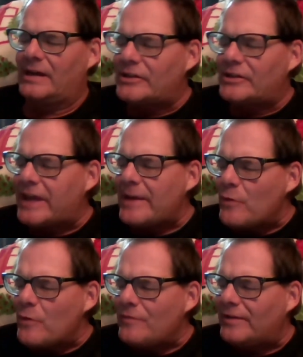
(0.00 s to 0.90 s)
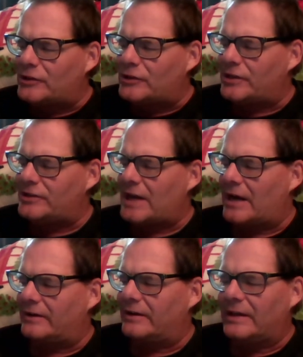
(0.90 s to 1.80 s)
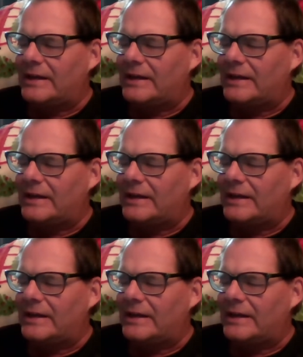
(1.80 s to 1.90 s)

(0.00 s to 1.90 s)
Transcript: Just keep moving, she shouted.